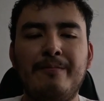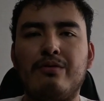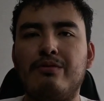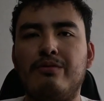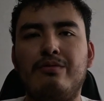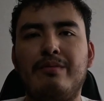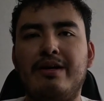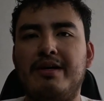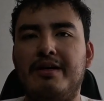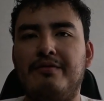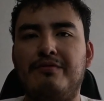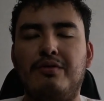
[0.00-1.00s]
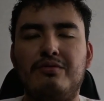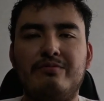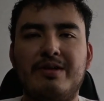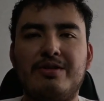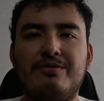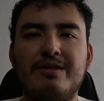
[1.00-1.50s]
Through my
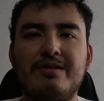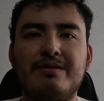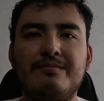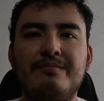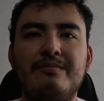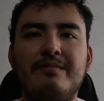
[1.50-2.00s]
phone metrics,